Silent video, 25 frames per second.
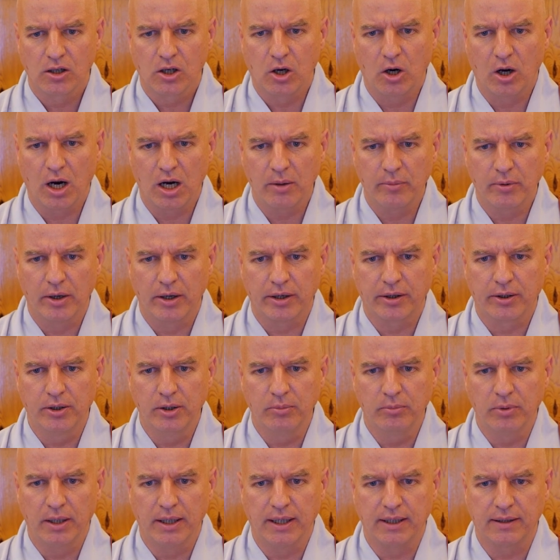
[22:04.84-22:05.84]
karma
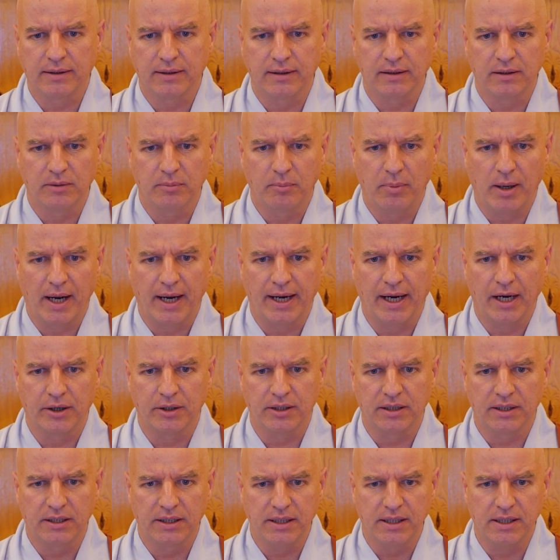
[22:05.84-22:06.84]
accumulated by our
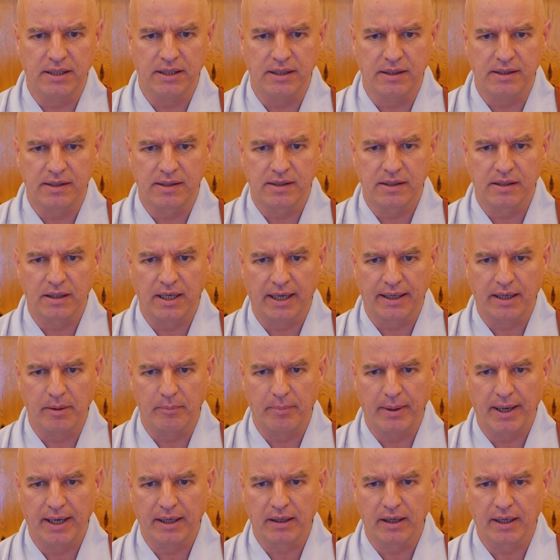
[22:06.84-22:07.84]
deeds, like a
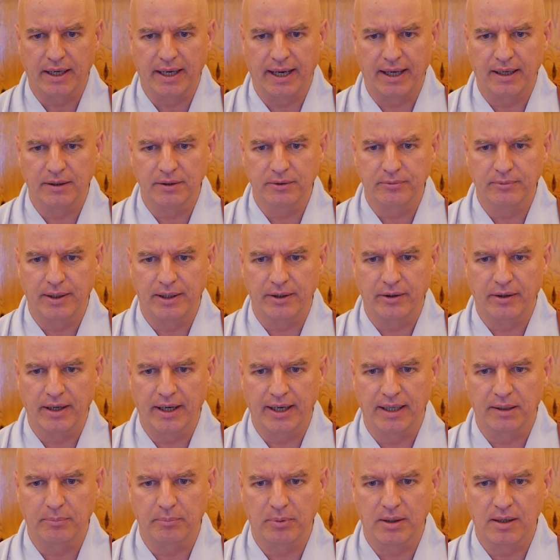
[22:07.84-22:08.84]
bank account where you can
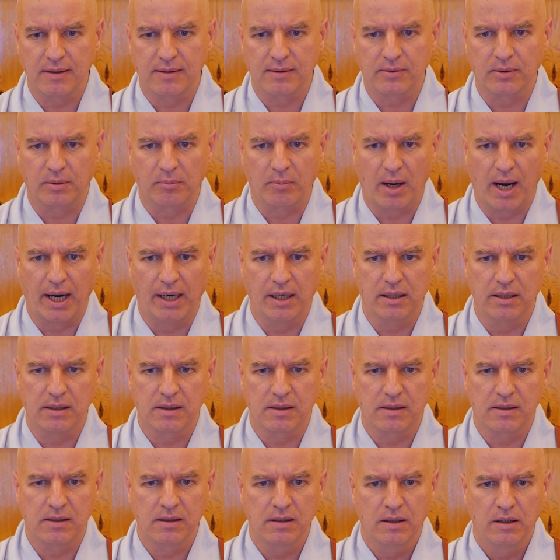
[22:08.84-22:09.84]
get plus or
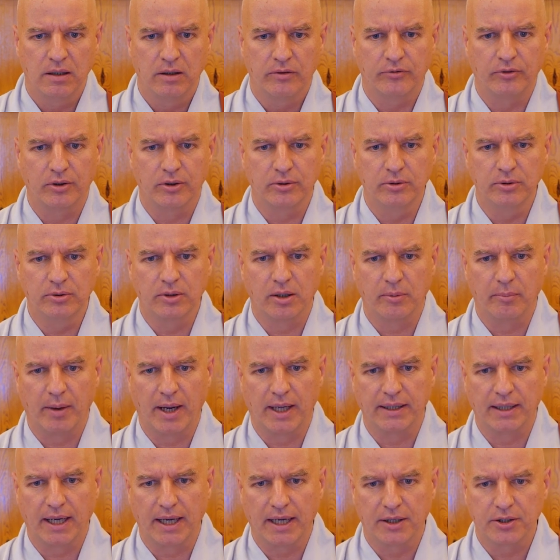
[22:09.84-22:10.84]
minus for good or
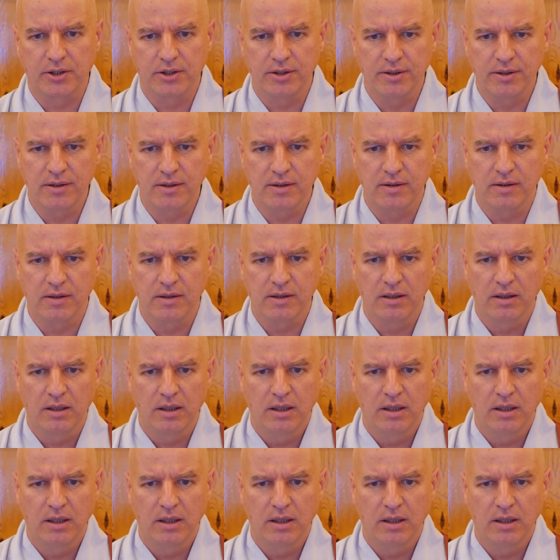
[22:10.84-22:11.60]
bad actions.